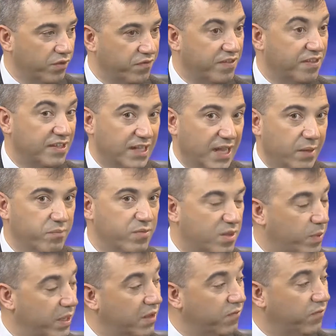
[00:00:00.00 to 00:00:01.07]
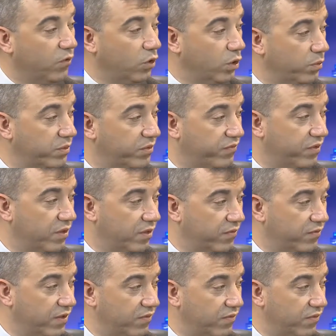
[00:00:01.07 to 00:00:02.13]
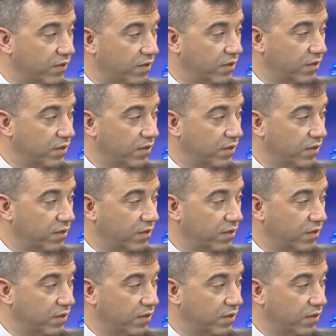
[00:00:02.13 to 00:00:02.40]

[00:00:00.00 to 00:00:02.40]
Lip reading: of slums being formed, Viv,